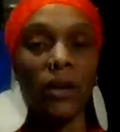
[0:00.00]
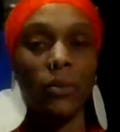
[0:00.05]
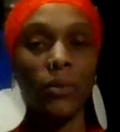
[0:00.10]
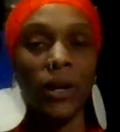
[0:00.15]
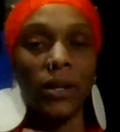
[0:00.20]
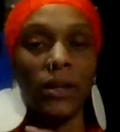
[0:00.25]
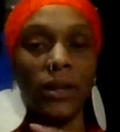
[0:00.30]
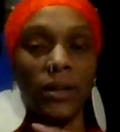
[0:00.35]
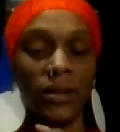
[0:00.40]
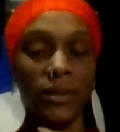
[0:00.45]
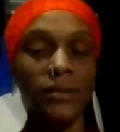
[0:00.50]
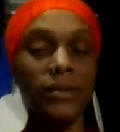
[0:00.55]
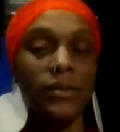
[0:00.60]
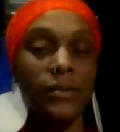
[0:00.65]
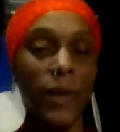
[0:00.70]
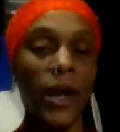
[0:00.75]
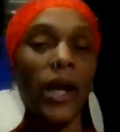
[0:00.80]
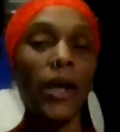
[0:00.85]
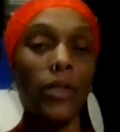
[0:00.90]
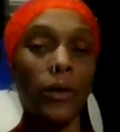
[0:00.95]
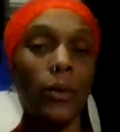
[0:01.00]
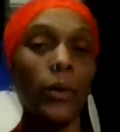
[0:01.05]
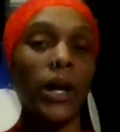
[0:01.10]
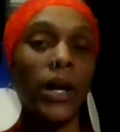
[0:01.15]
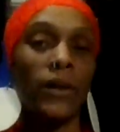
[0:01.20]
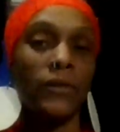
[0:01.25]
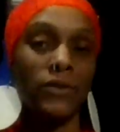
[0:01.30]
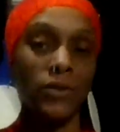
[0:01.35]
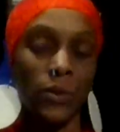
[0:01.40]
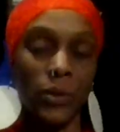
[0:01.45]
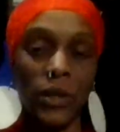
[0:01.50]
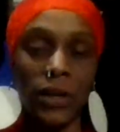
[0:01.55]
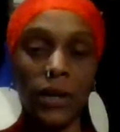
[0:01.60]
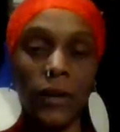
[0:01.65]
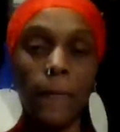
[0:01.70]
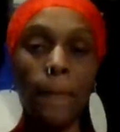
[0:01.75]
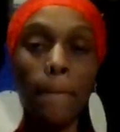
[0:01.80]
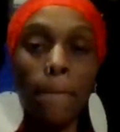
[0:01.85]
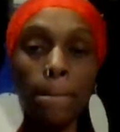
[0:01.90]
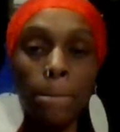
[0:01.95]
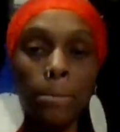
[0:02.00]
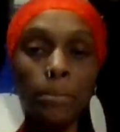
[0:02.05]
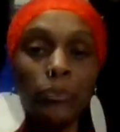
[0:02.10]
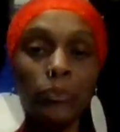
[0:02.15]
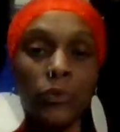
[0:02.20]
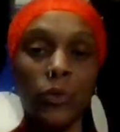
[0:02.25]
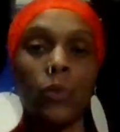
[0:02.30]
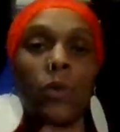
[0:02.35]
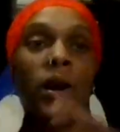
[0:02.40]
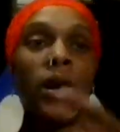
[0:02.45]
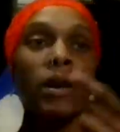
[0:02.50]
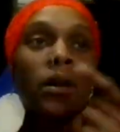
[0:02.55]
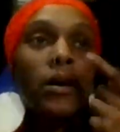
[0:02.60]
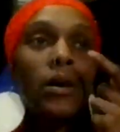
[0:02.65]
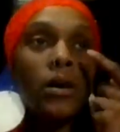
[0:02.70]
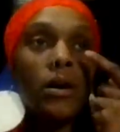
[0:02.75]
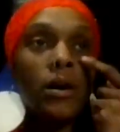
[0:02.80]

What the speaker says: right? Like this is my other way of doing it, right?